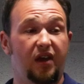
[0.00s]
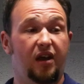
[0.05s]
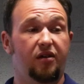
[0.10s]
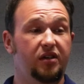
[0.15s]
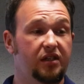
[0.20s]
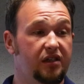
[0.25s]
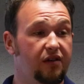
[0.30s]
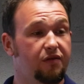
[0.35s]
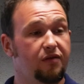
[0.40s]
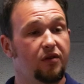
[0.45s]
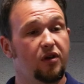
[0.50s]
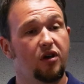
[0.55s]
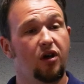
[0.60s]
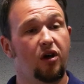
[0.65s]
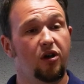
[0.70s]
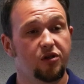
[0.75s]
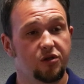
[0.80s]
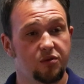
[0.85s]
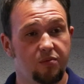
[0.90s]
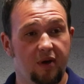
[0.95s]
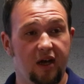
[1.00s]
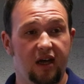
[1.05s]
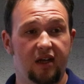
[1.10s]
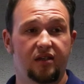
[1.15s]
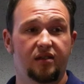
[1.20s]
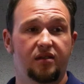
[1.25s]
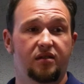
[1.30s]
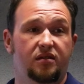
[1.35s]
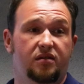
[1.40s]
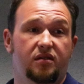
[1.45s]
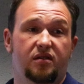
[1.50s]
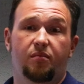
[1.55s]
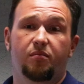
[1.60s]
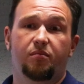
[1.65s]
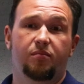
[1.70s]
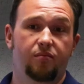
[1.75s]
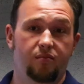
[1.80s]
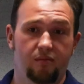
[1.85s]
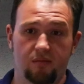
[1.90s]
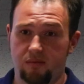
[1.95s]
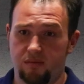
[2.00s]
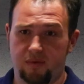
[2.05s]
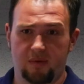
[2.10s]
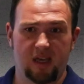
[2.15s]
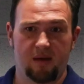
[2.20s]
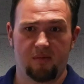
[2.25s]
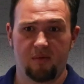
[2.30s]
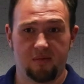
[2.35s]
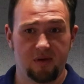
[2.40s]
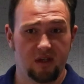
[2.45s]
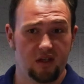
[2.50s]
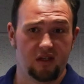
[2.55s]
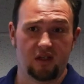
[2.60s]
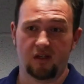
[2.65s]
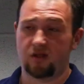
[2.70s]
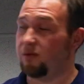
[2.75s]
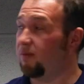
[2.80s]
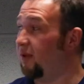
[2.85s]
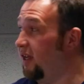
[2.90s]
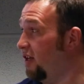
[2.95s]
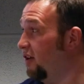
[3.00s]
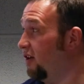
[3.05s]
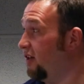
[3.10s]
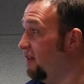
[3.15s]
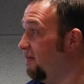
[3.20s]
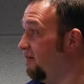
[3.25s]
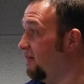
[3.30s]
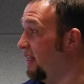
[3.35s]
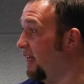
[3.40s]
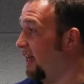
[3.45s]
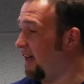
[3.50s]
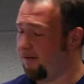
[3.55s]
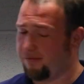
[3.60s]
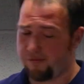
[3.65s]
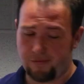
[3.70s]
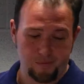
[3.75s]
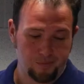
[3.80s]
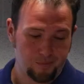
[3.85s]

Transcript: Very different cost patterns, some capabilities you may not even have.